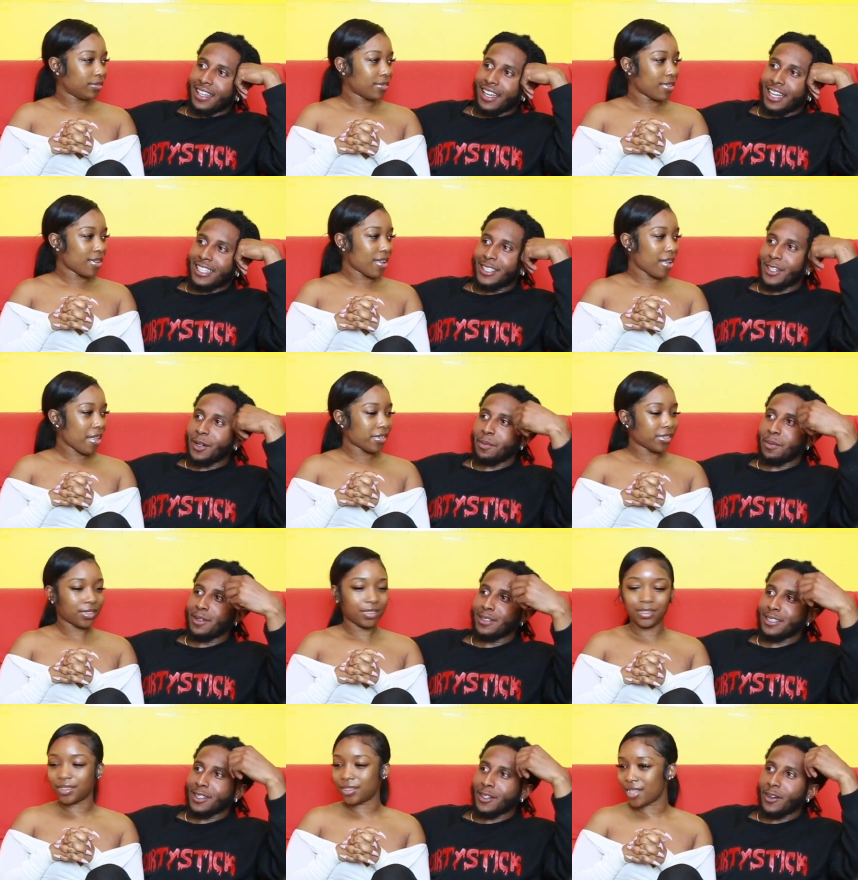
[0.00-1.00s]
Speaker 1: I turn the
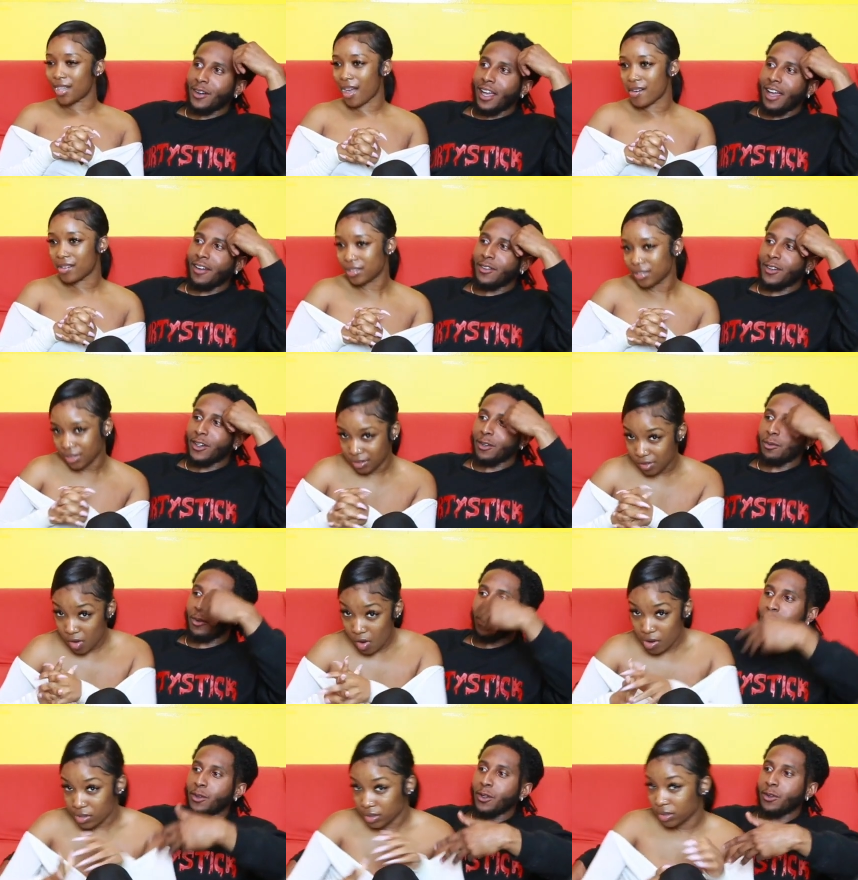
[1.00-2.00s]
music on after,
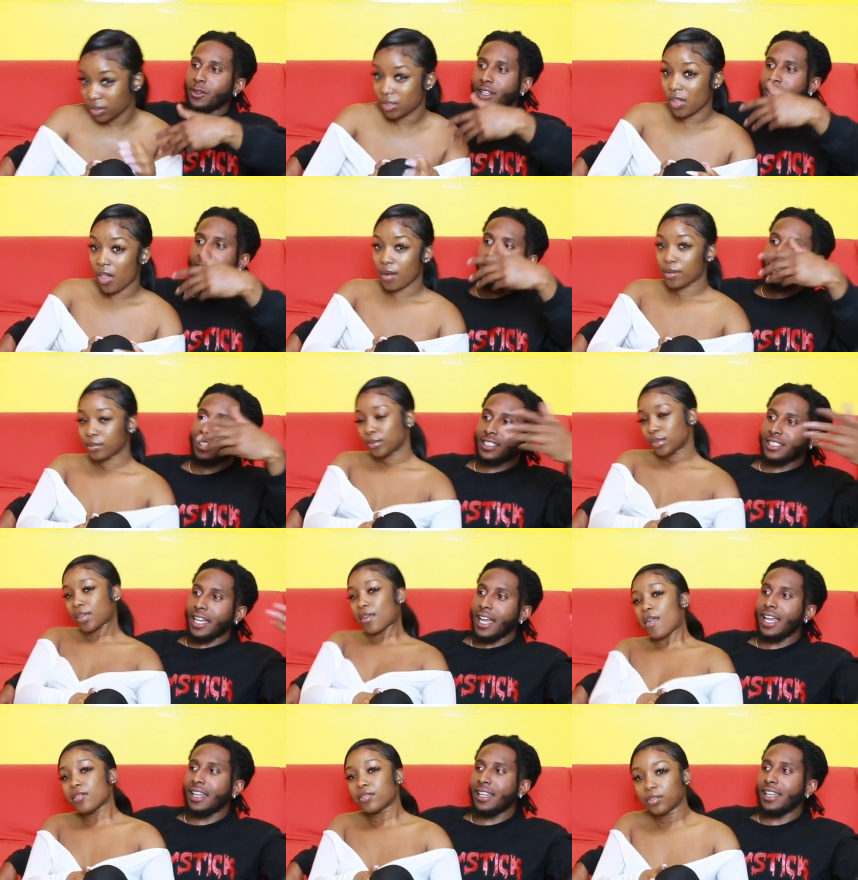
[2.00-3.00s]
when you do that, you get
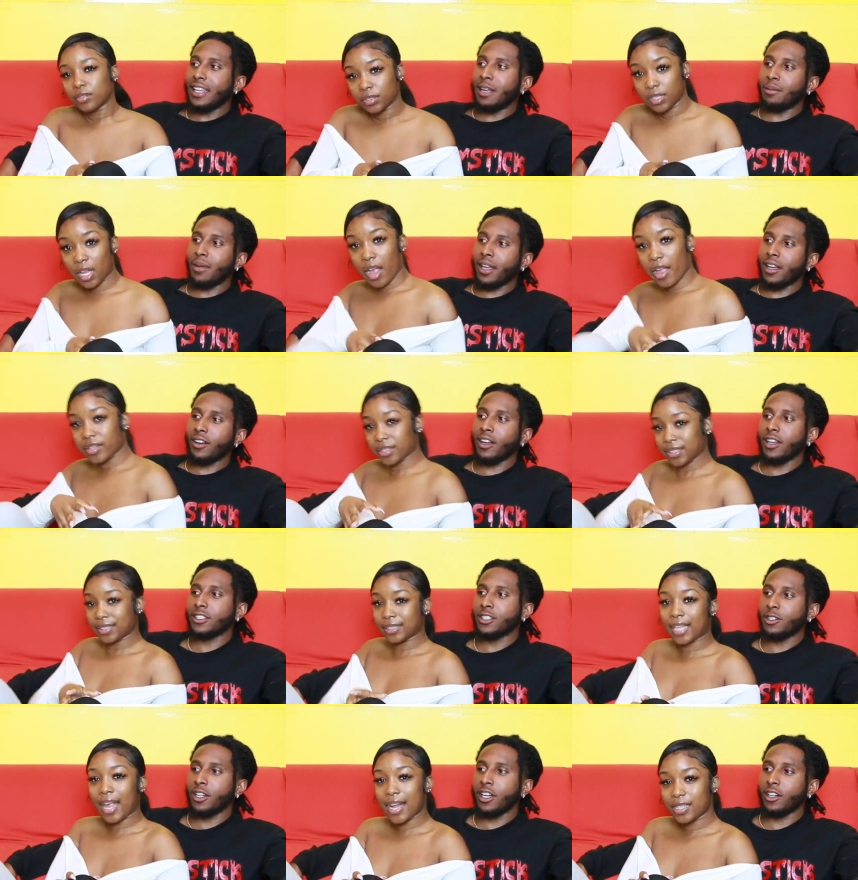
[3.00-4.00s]
silent, and I'm like, okay,
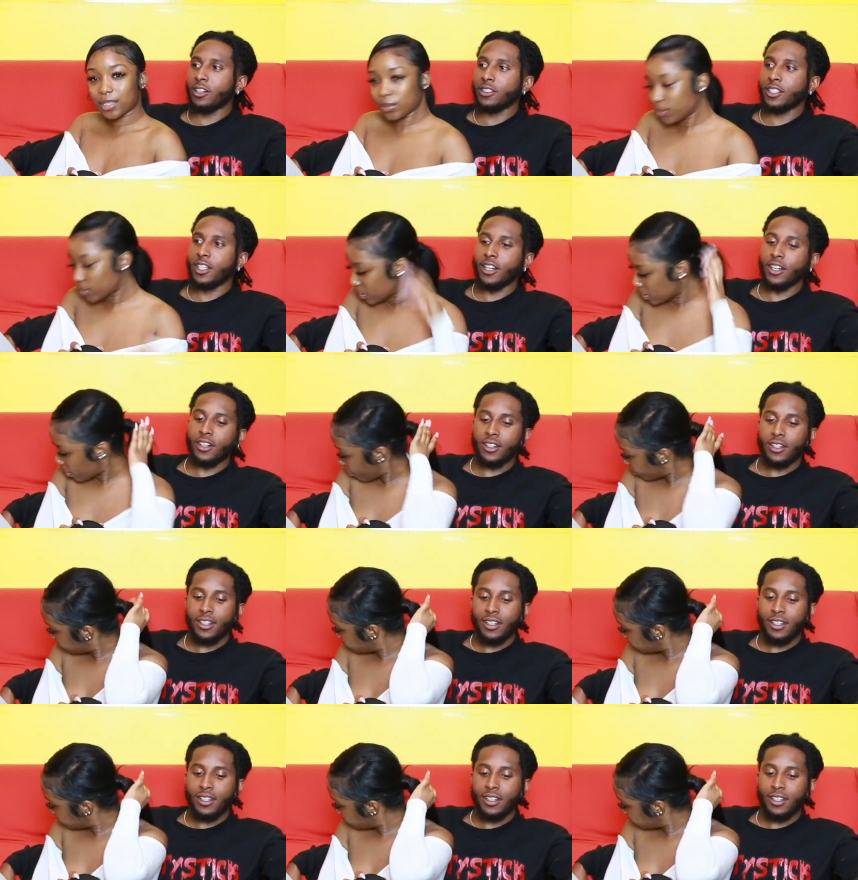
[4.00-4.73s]
so you're not gonna talk?